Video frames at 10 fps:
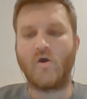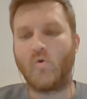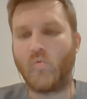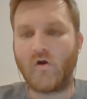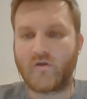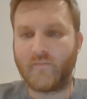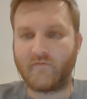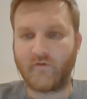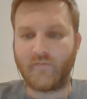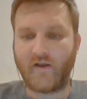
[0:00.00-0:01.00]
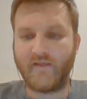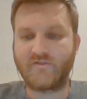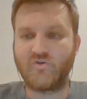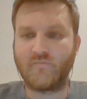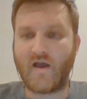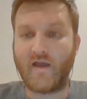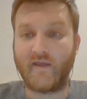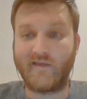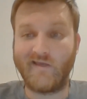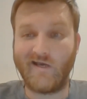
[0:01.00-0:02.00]
Welcome, everybody, to my
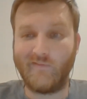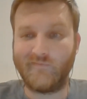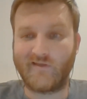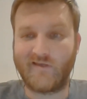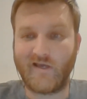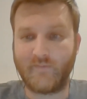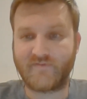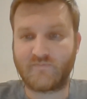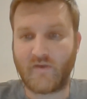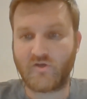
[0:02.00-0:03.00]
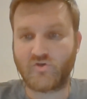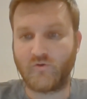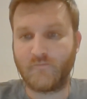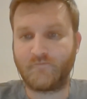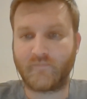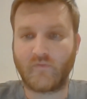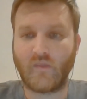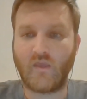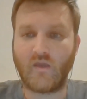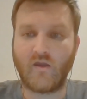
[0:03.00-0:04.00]
Cup to Cup special
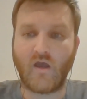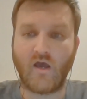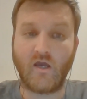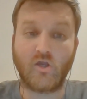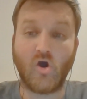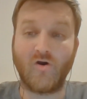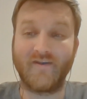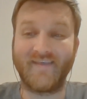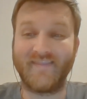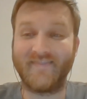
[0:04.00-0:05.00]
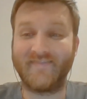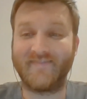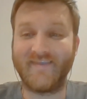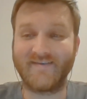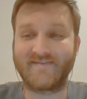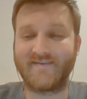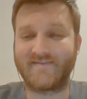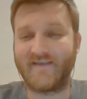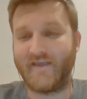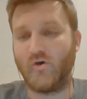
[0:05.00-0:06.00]
called This is
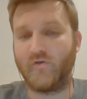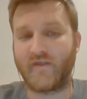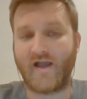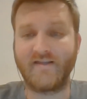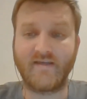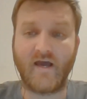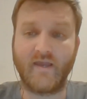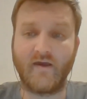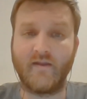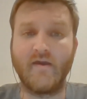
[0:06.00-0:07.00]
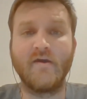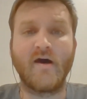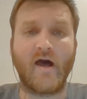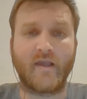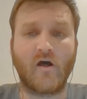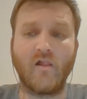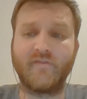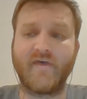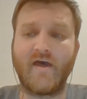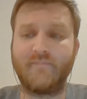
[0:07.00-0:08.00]
the Hill That I Die On. I call
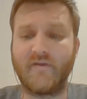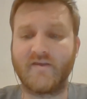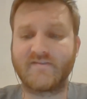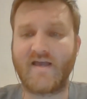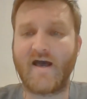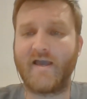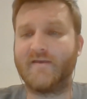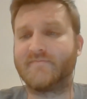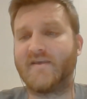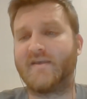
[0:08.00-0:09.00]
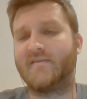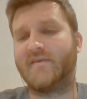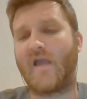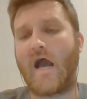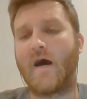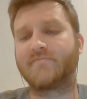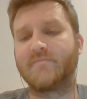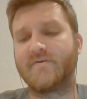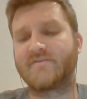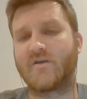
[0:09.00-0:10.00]
it that because I am taking the
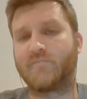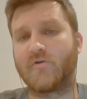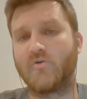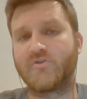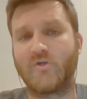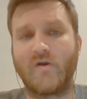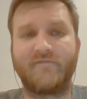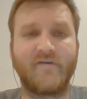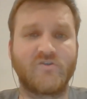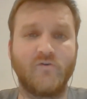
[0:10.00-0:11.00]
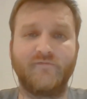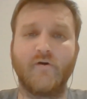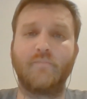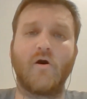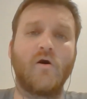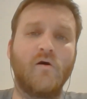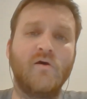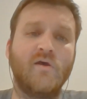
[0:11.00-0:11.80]
optimistic approach to FSU football.